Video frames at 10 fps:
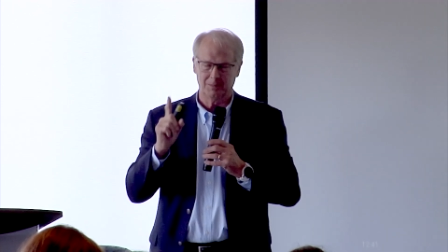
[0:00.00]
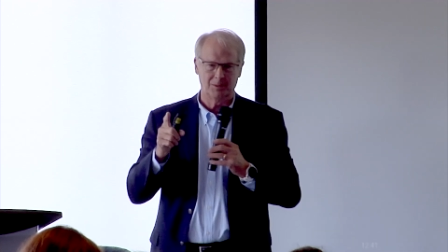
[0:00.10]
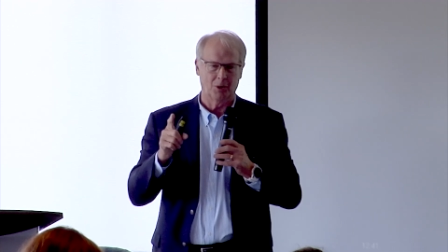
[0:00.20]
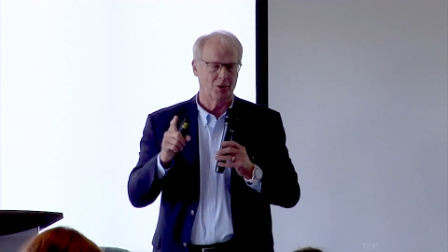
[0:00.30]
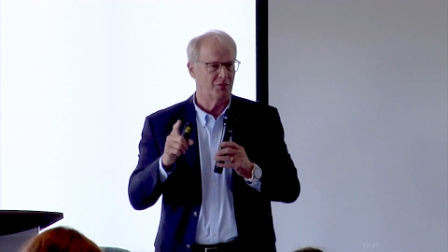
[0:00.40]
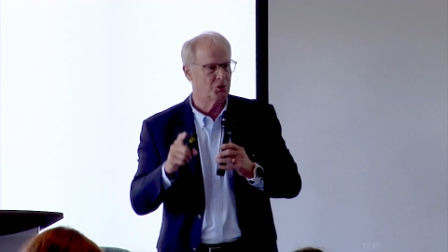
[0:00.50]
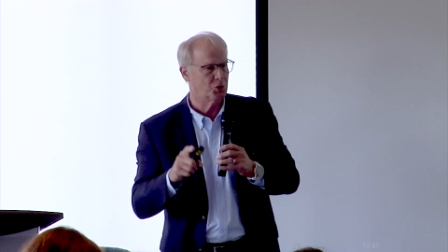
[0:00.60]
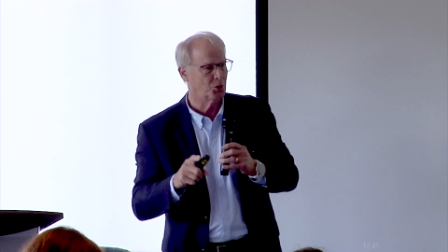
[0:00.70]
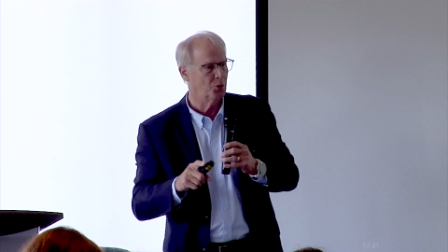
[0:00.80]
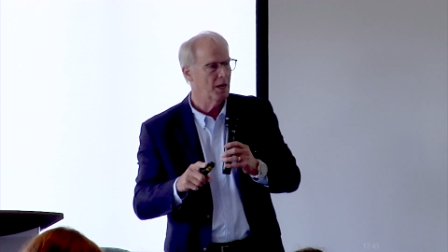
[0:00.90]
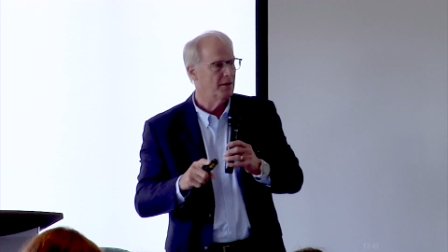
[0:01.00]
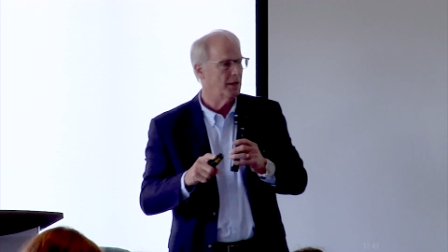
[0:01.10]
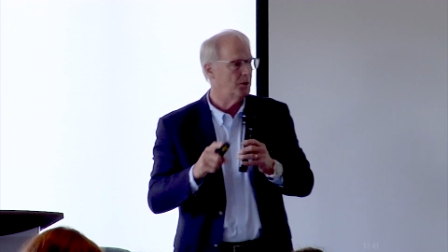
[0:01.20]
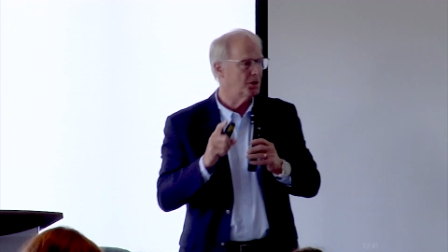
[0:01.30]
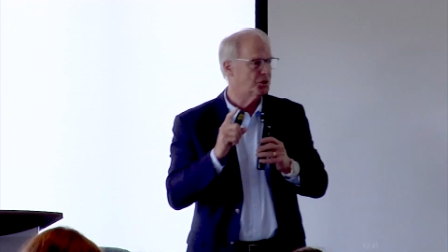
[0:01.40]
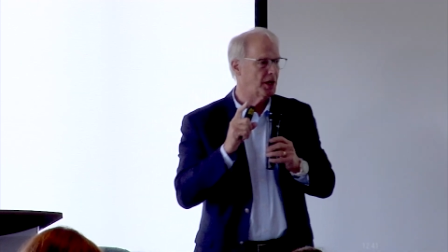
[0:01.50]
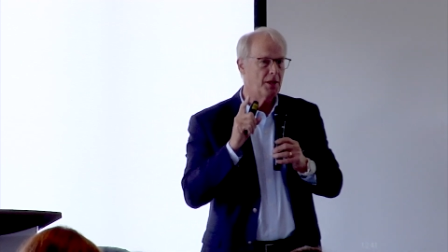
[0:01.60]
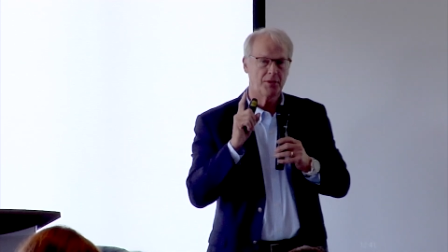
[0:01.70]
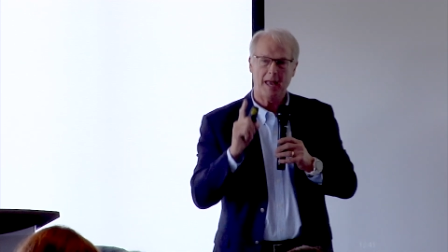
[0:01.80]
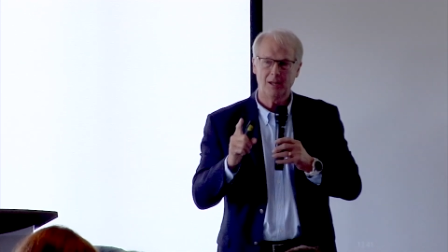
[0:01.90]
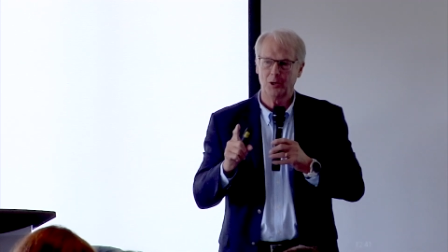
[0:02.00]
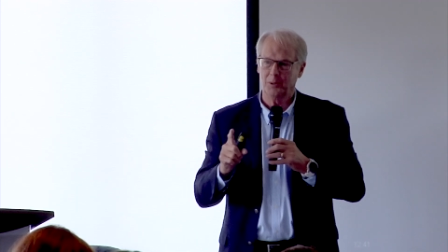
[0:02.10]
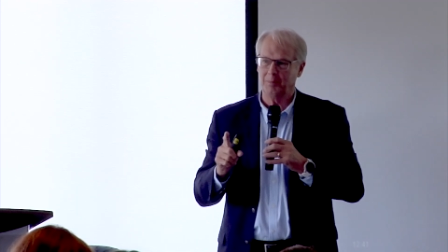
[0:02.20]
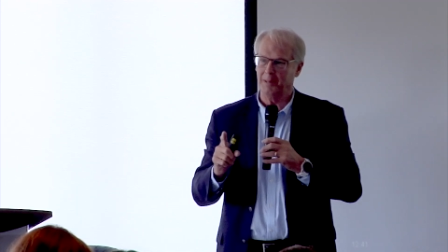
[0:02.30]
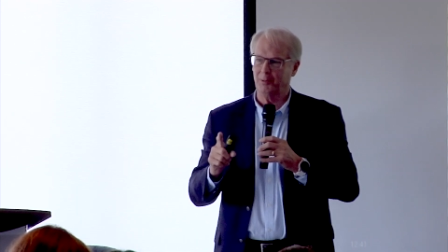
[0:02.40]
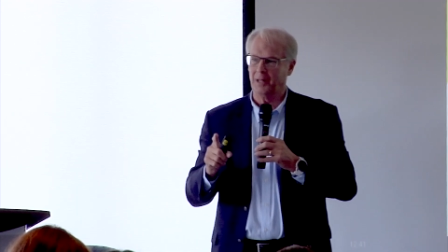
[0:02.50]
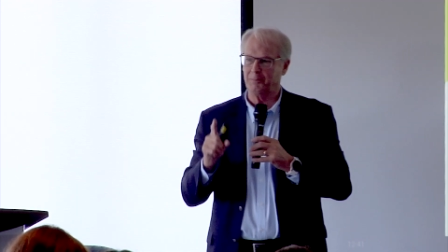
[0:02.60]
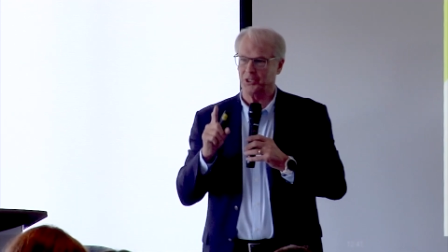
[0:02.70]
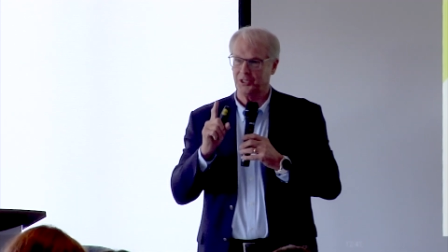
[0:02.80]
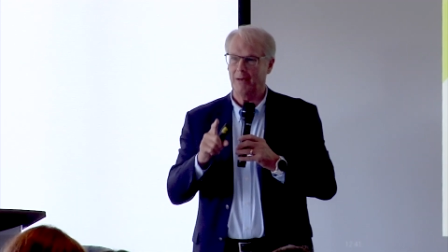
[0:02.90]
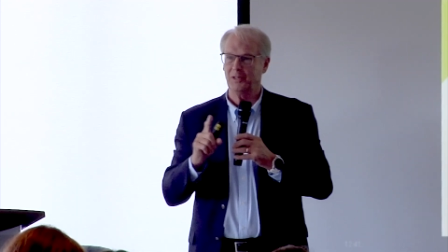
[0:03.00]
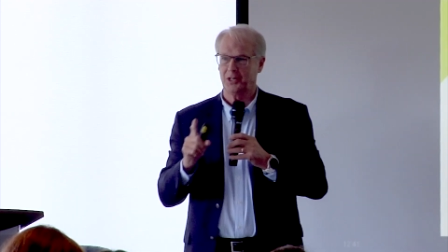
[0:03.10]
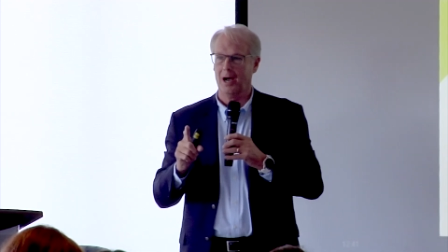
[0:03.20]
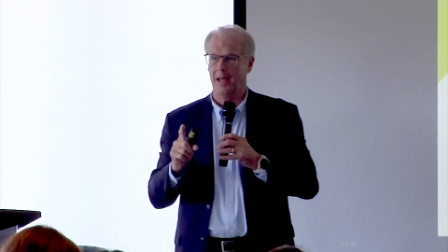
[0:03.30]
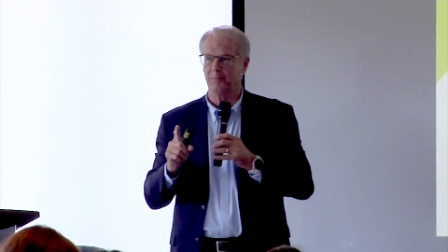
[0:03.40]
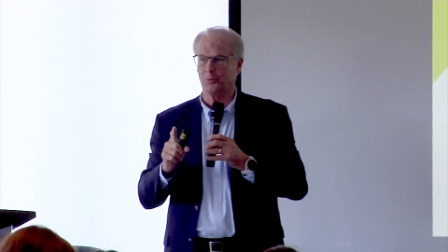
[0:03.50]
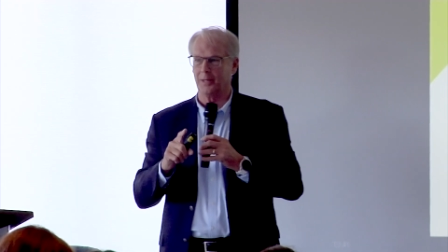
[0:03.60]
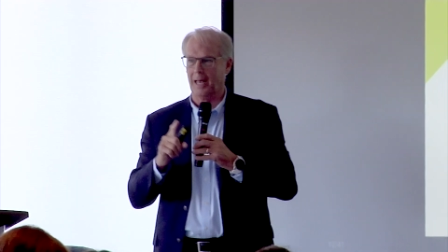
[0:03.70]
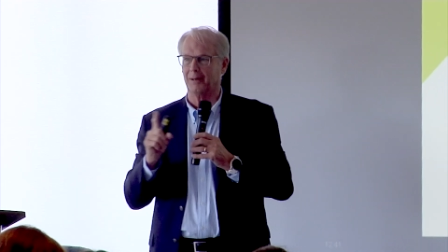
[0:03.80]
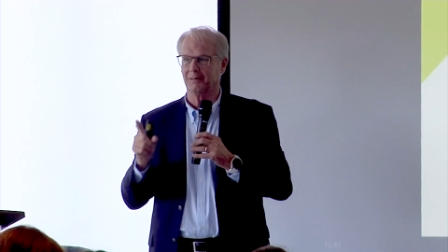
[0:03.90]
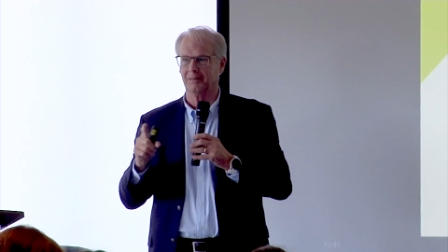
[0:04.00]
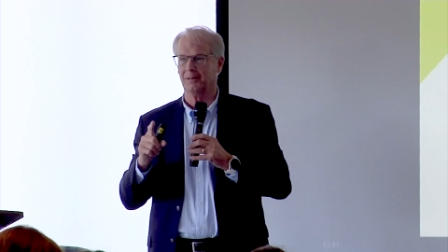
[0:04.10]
don't know if this is true, that you can say thank you to people up to 7 times without